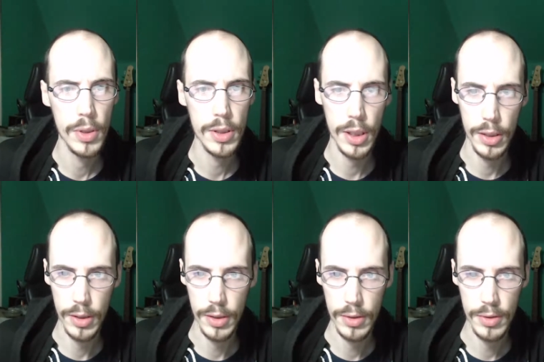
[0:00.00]
Like a
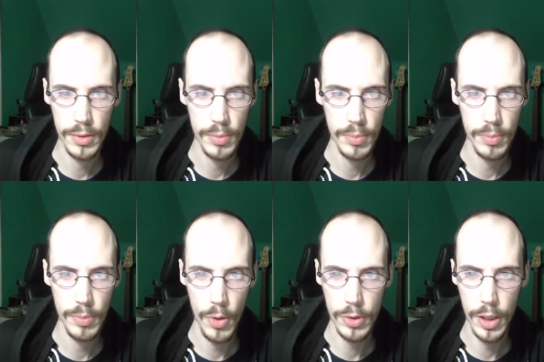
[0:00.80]

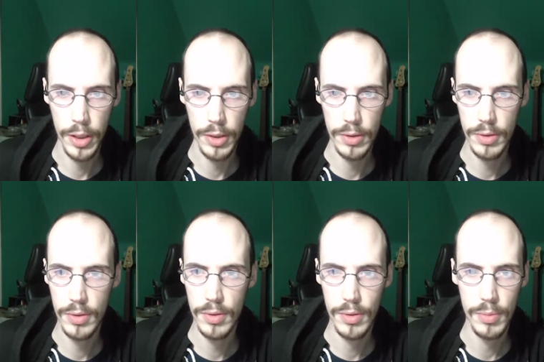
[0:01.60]

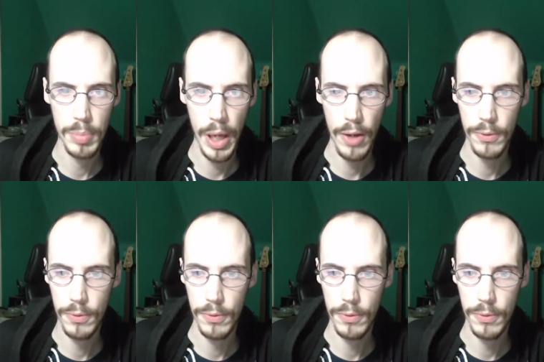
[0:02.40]
multi-path.